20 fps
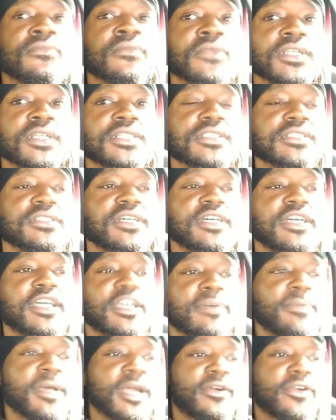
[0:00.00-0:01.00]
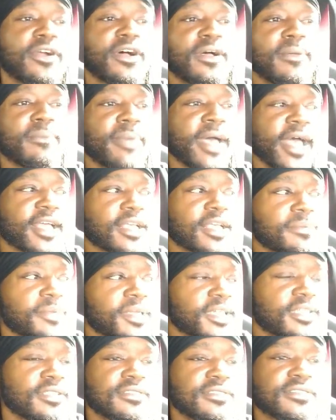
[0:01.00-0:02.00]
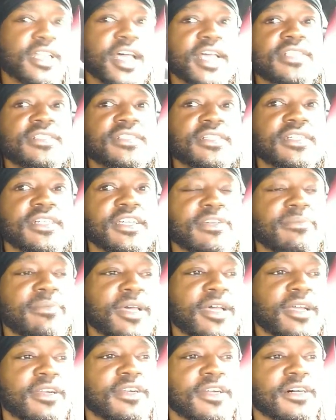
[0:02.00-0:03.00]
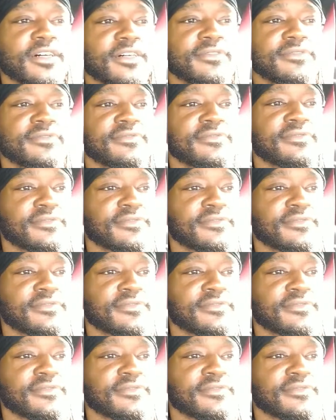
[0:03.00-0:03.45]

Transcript: There's a little Camaro in back of me. Nice little Camaro.